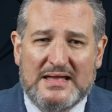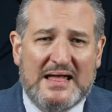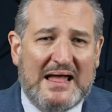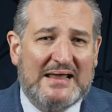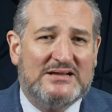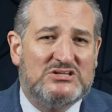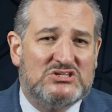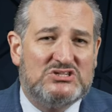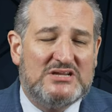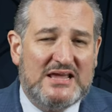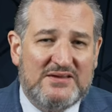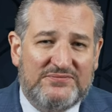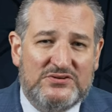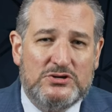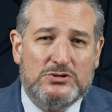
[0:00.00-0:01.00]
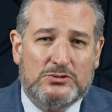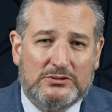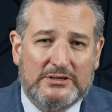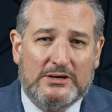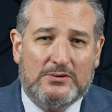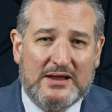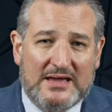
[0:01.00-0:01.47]
and a safe
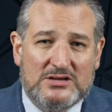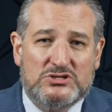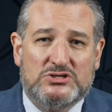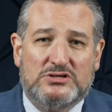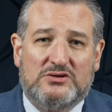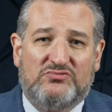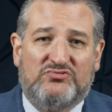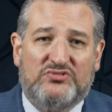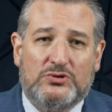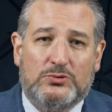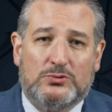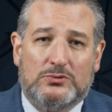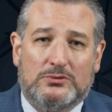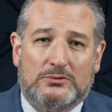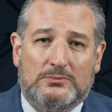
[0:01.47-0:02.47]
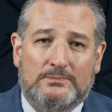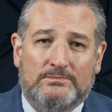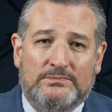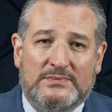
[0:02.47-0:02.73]
nuclear engine and fuel